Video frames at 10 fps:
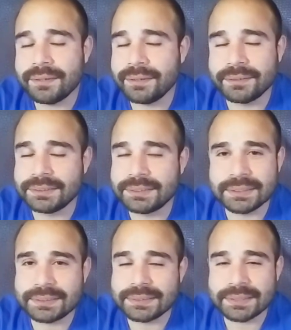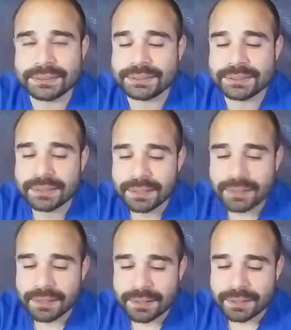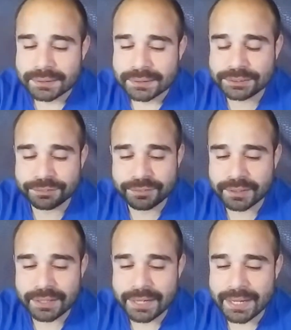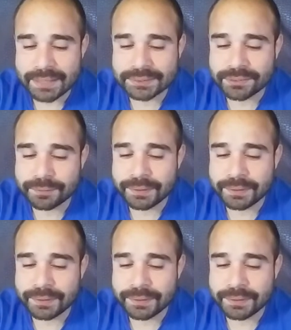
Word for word: it was just such such a fucking hassle.